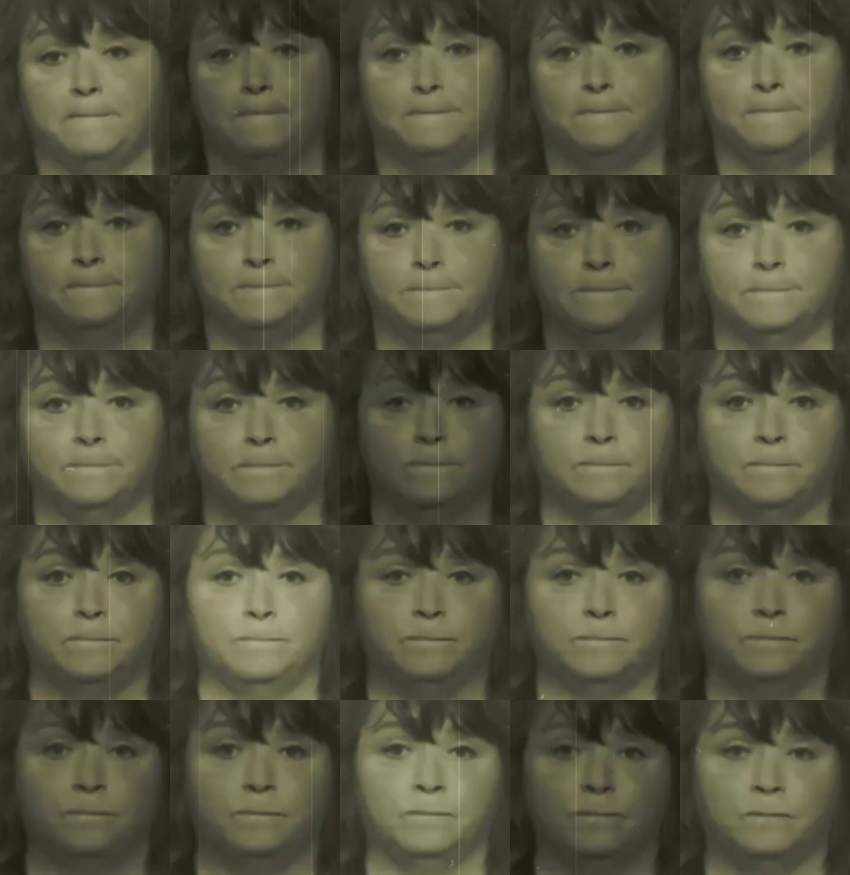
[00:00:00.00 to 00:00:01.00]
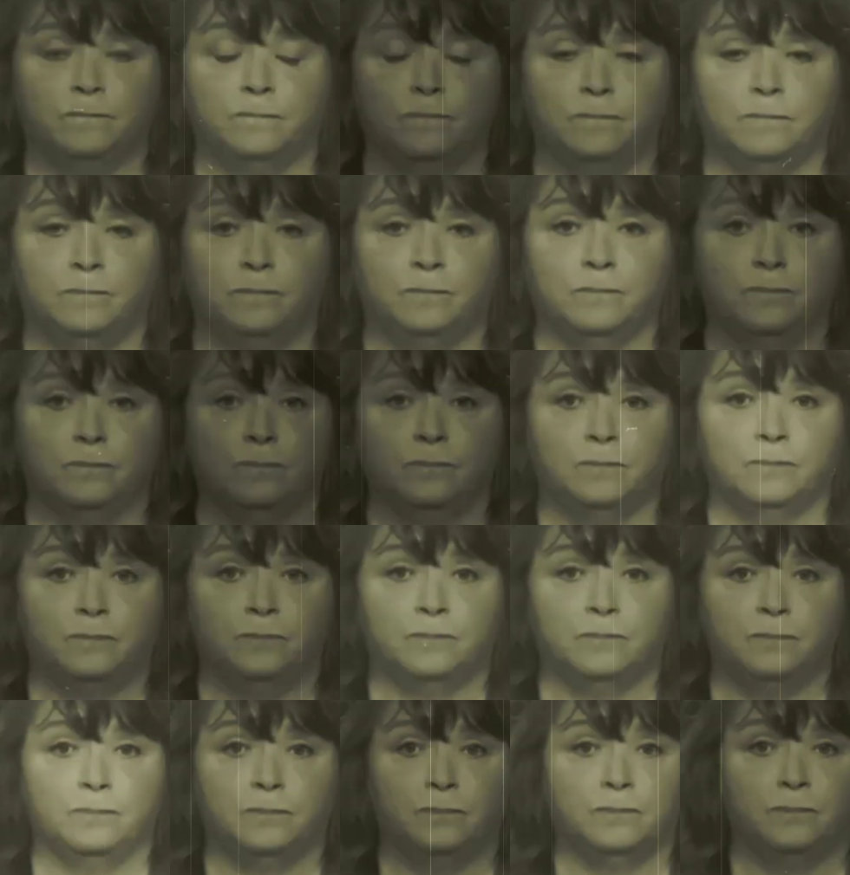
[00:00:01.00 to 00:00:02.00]
is what you wrote in your answer.
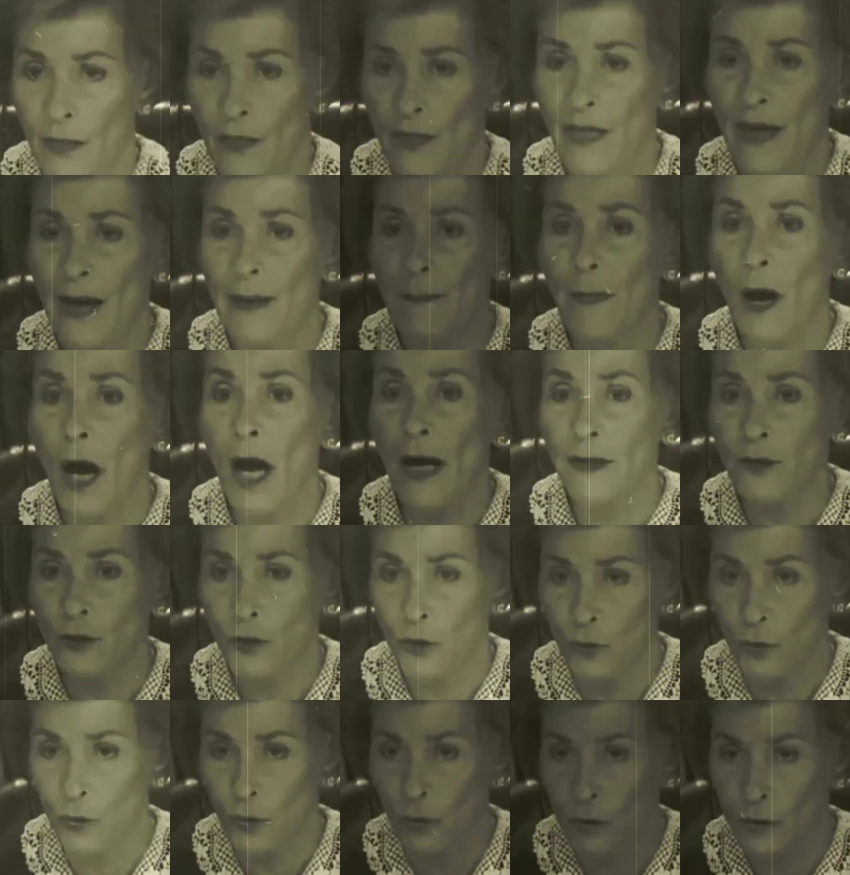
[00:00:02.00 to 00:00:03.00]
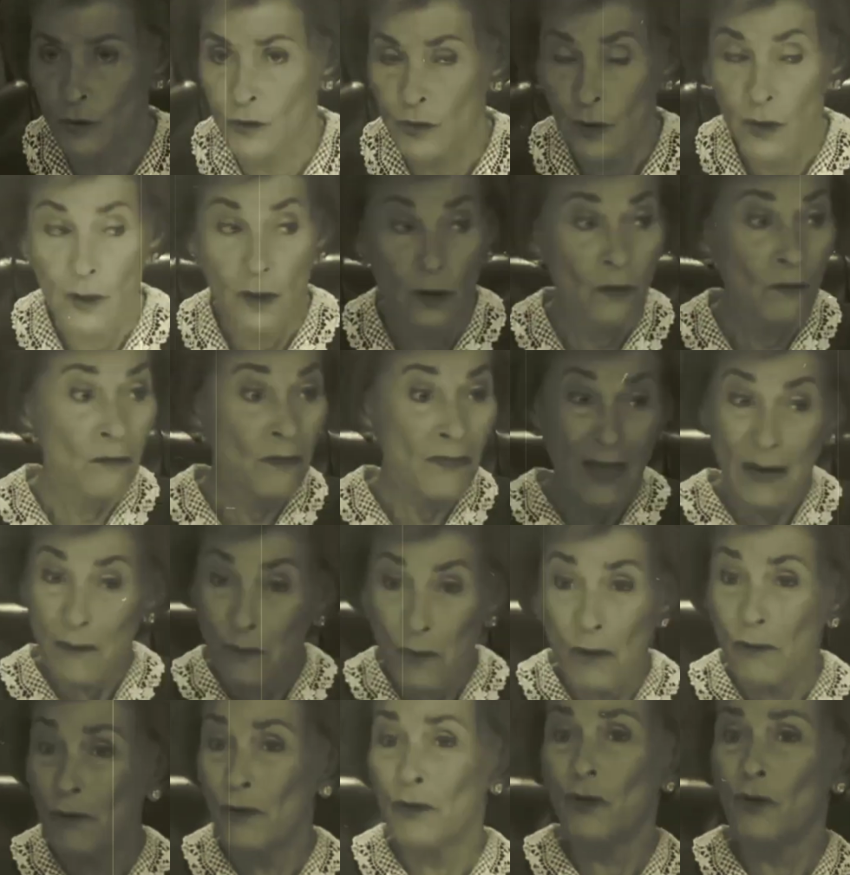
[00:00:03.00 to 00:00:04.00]
They're my tools. They
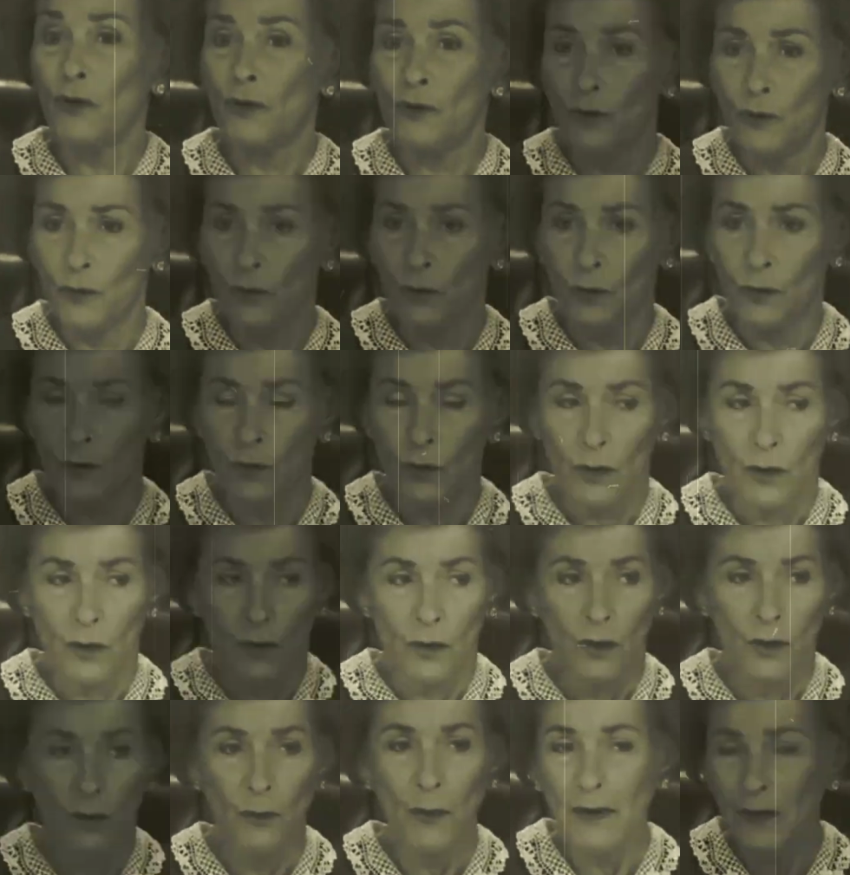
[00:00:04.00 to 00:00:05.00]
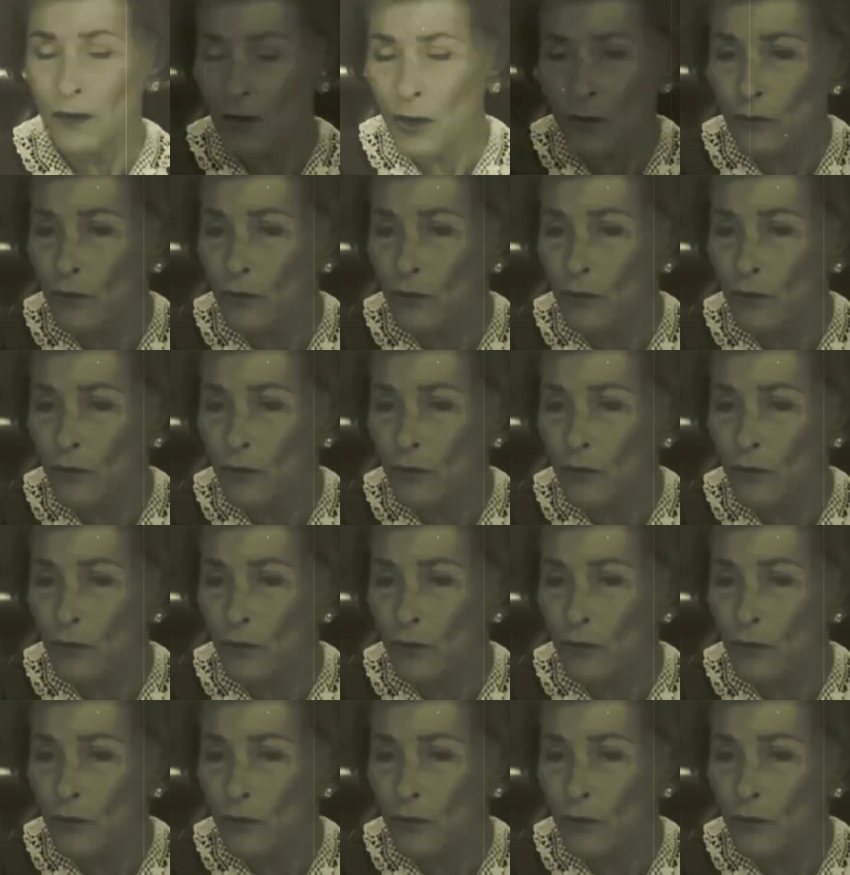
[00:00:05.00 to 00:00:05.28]
weren't your tools. You had an